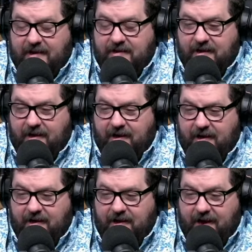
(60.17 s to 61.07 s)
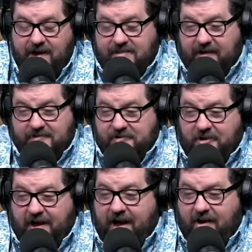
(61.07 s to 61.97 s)
it's a
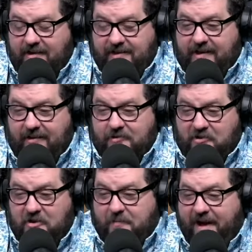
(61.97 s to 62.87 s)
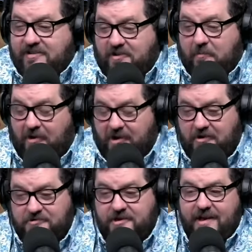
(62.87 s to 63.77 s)
good hire. I think he's a good basketball
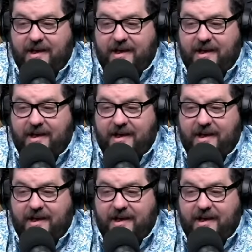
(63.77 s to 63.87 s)
coach.